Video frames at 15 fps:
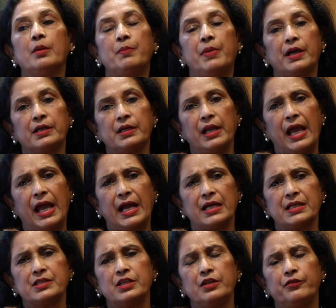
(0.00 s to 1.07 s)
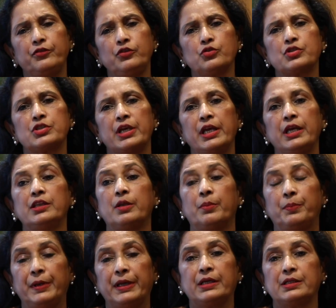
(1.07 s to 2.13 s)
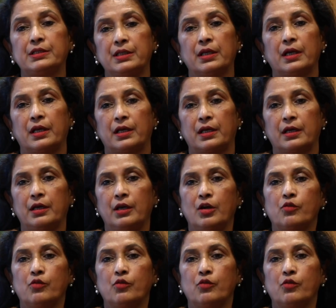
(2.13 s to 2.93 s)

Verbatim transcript: but as if you say in the big, uh,